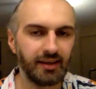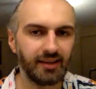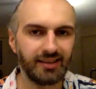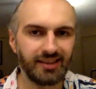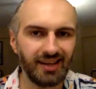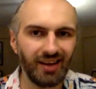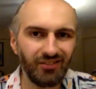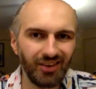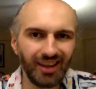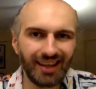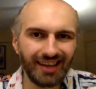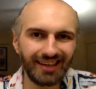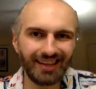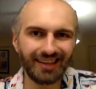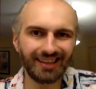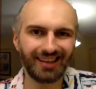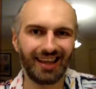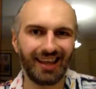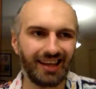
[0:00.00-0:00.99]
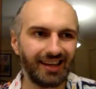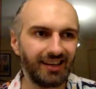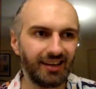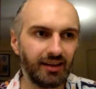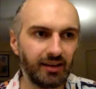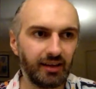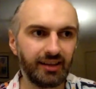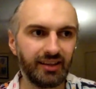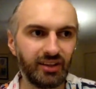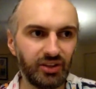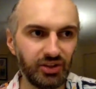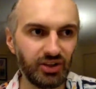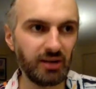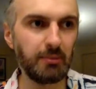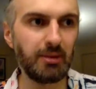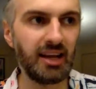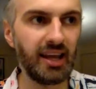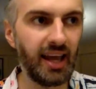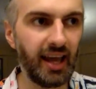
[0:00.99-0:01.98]
stuff like this, like
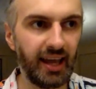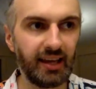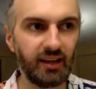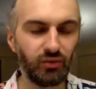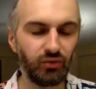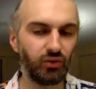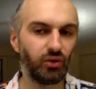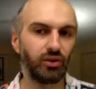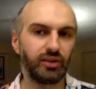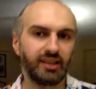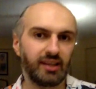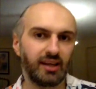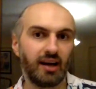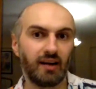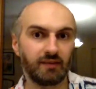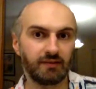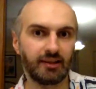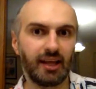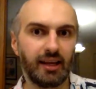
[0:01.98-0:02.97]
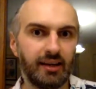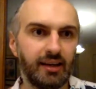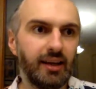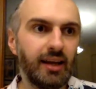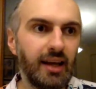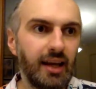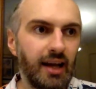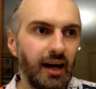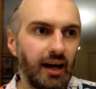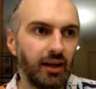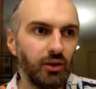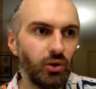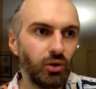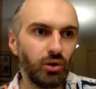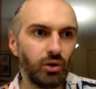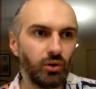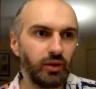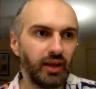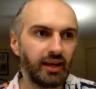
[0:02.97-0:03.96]
extremely hateful stuff that I
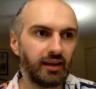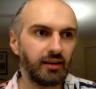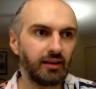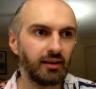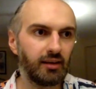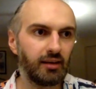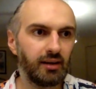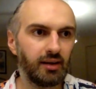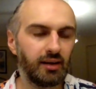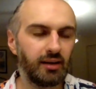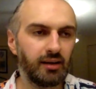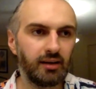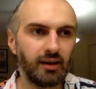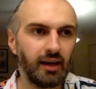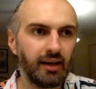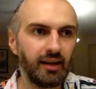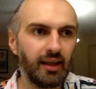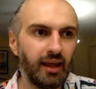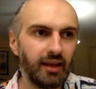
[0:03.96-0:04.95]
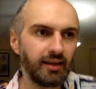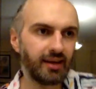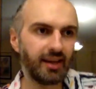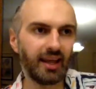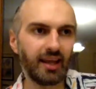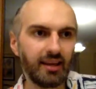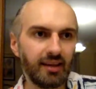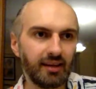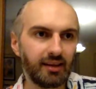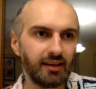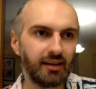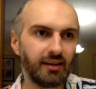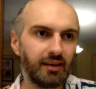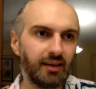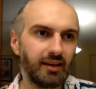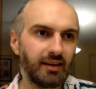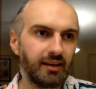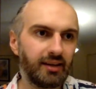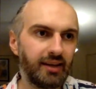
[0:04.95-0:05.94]
don't know that, and then
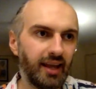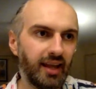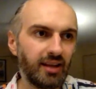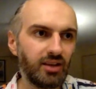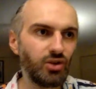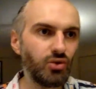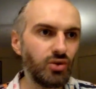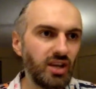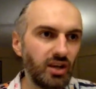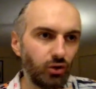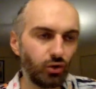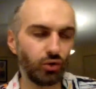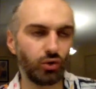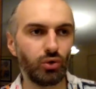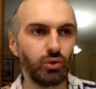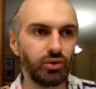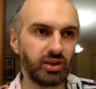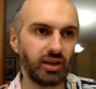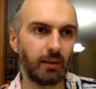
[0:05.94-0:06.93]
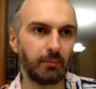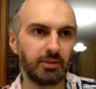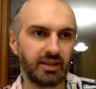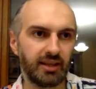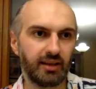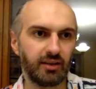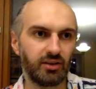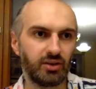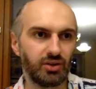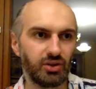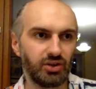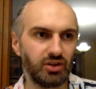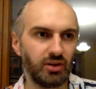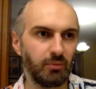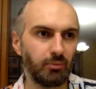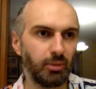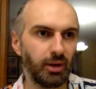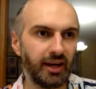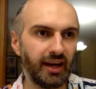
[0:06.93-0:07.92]
you need to do some
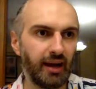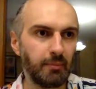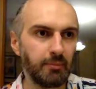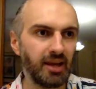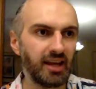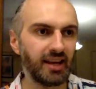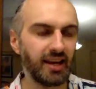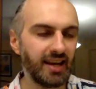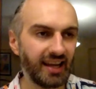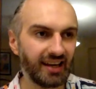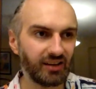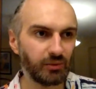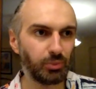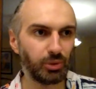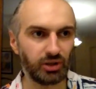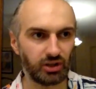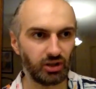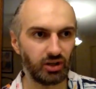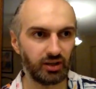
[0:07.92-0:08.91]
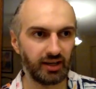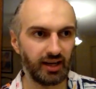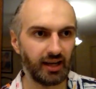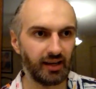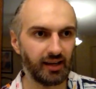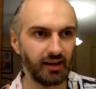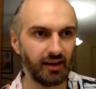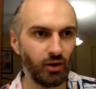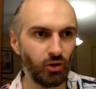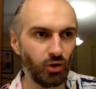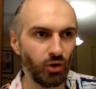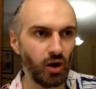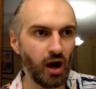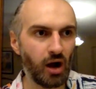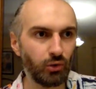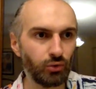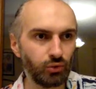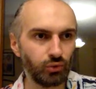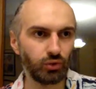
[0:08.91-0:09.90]
censorship. But I'm not an expert on that. I don't know
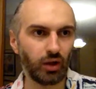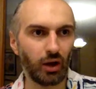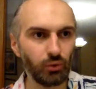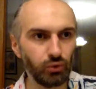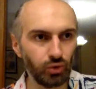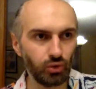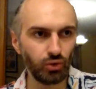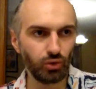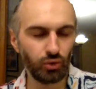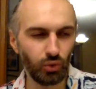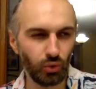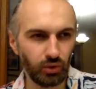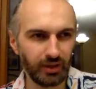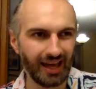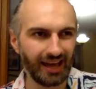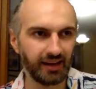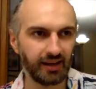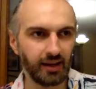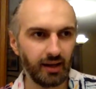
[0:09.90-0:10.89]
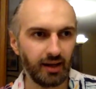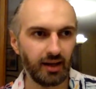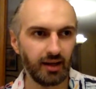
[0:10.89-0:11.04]
how do you do that?